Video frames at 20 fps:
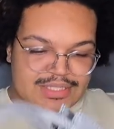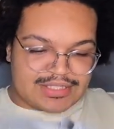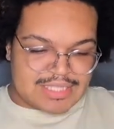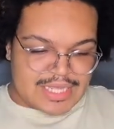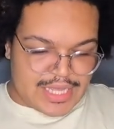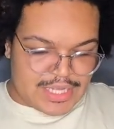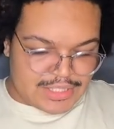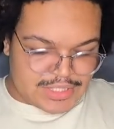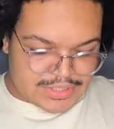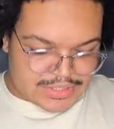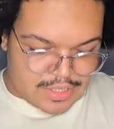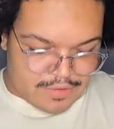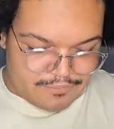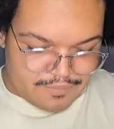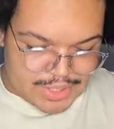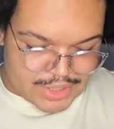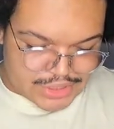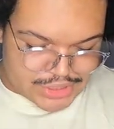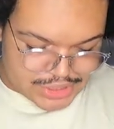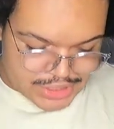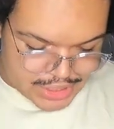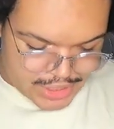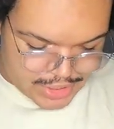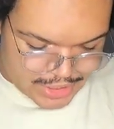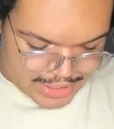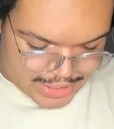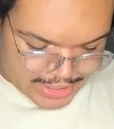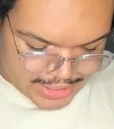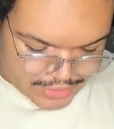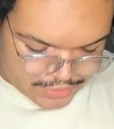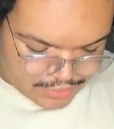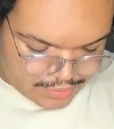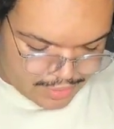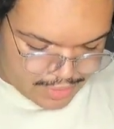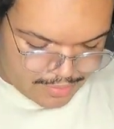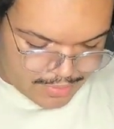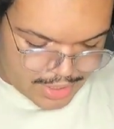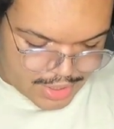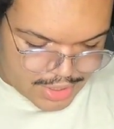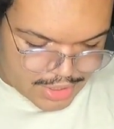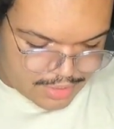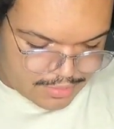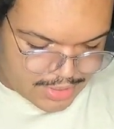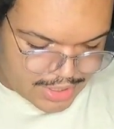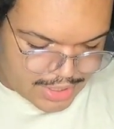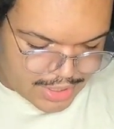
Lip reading: I'm about to hang this off my chair like I do it on my other